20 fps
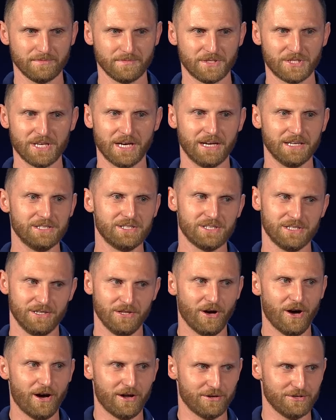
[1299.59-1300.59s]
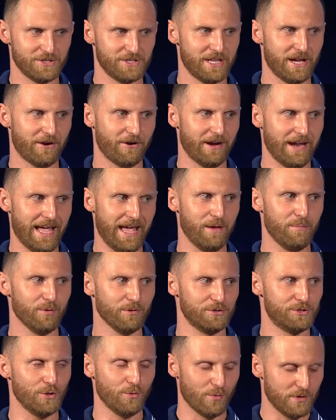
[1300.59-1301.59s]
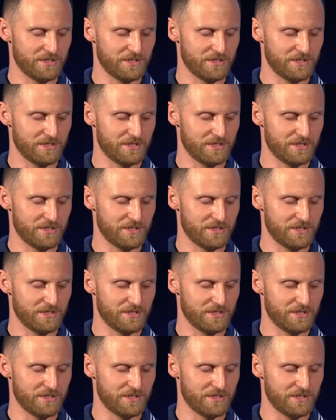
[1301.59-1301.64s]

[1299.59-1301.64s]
Sons and daughters that are able to